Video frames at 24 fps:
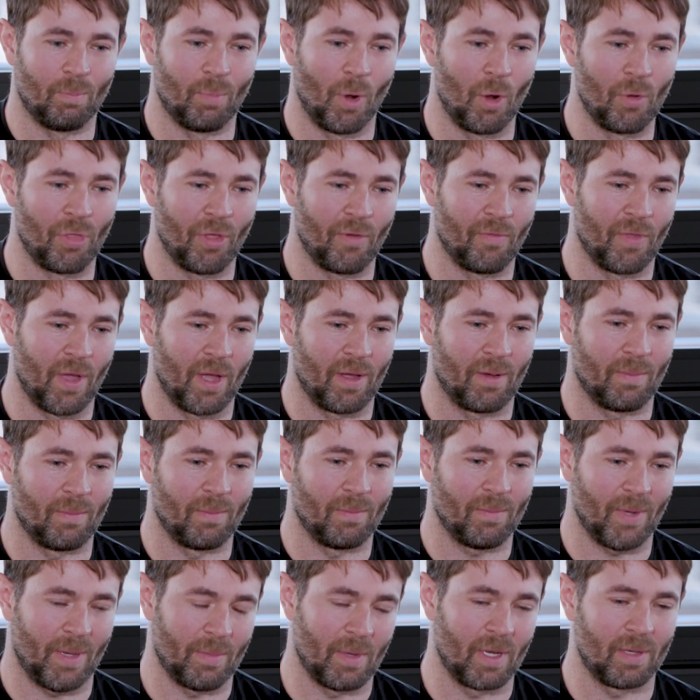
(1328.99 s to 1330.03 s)
both of
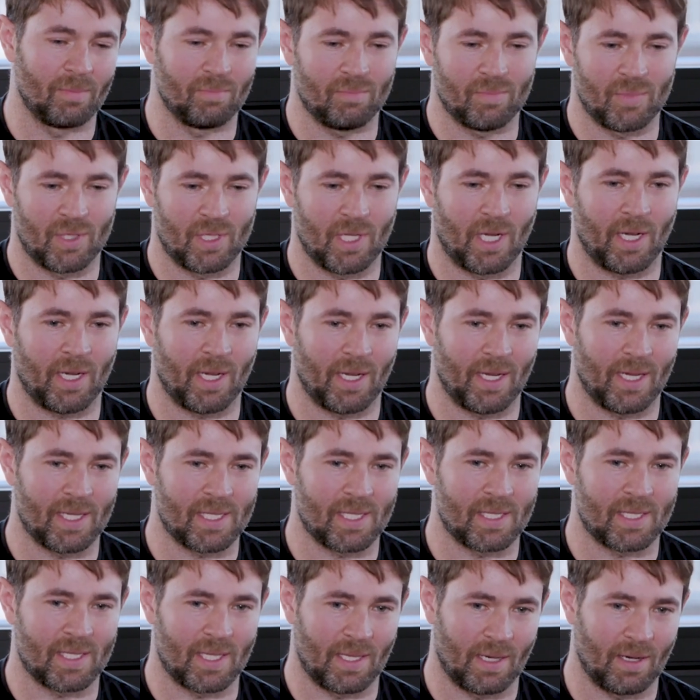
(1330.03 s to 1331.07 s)
them, I mean, Zuck, I
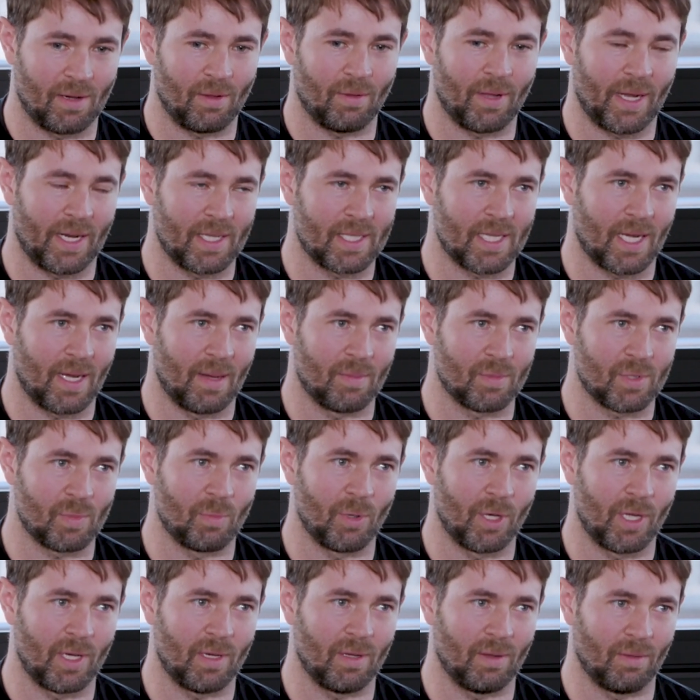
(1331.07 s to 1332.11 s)
guess, has seen it a lot of
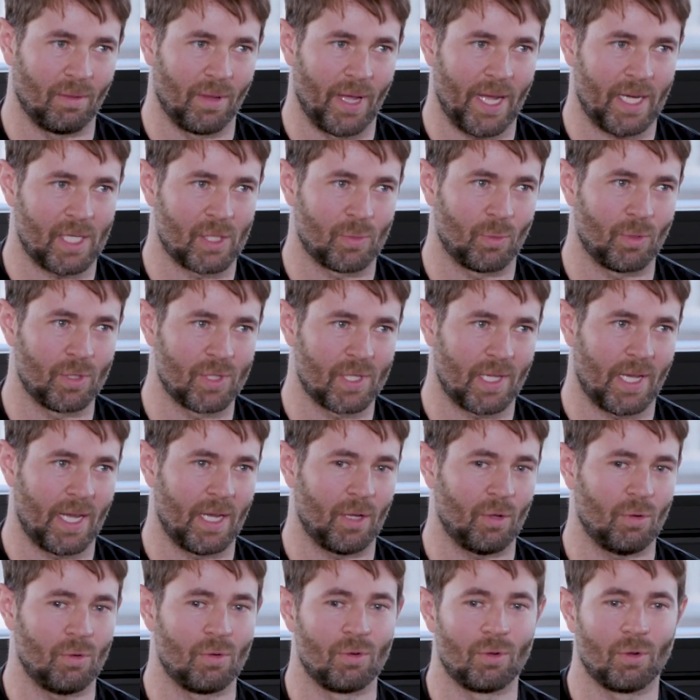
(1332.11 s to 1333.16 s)
times, but Lex was
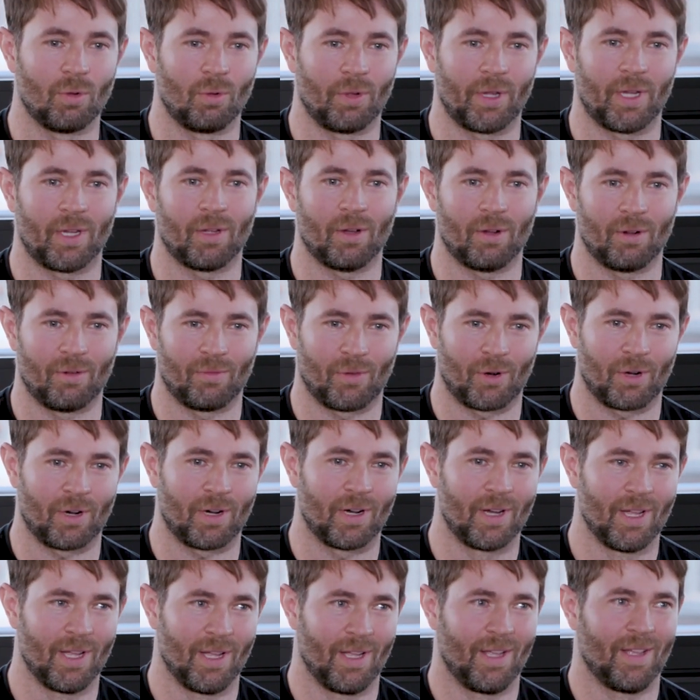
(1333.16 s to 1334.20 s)
like oogling
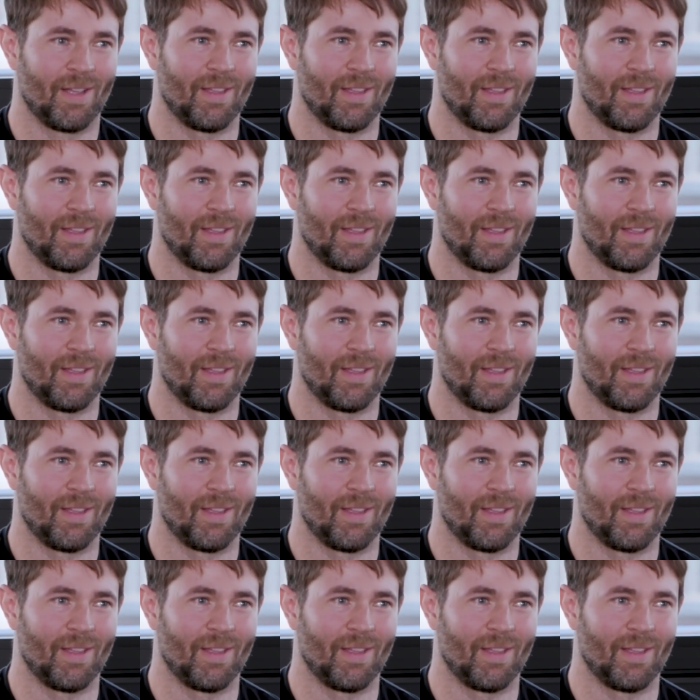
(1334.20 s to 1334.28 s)
over